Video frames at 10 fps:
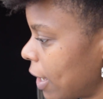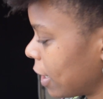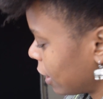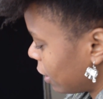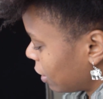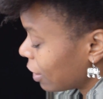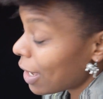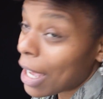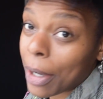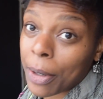again,
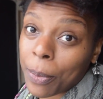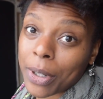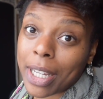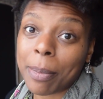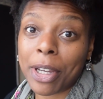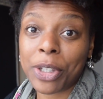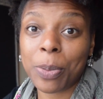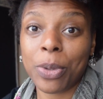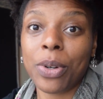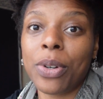I work at my
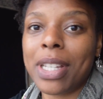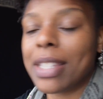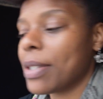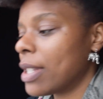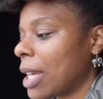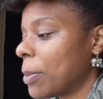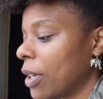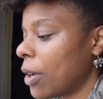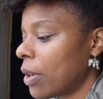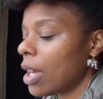cubicle until it's time to
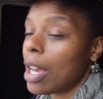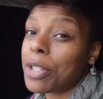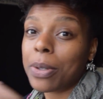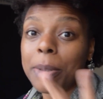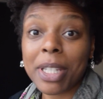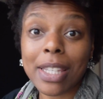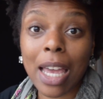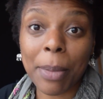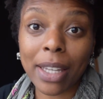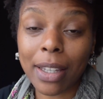go. So in the
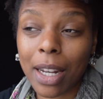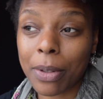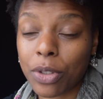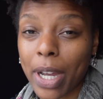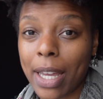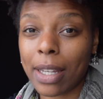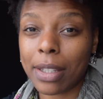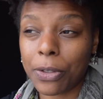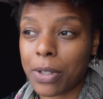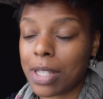meantime, I thought I would try a
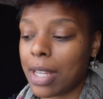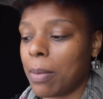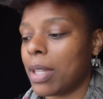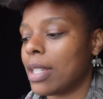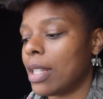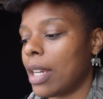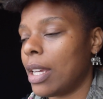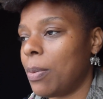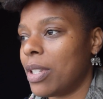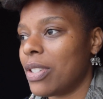different segment
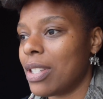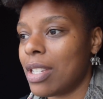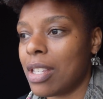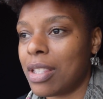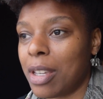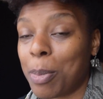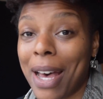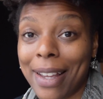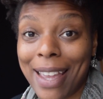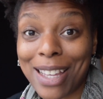today, which is the
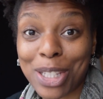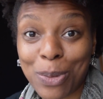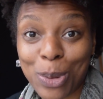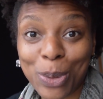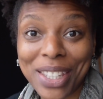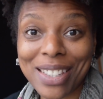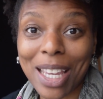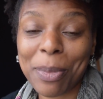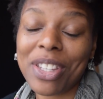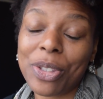podcast of the week
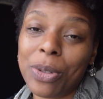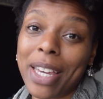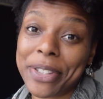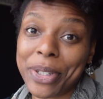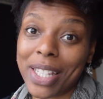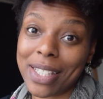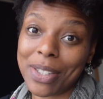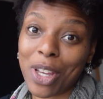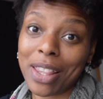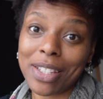segment. So you guys know
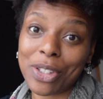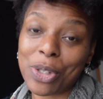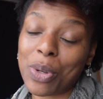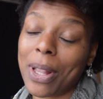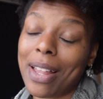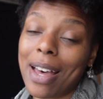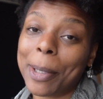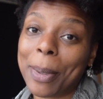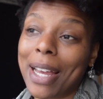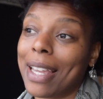I listen to a lot
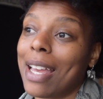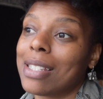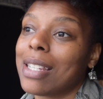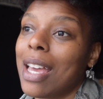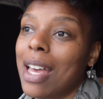of podcasts.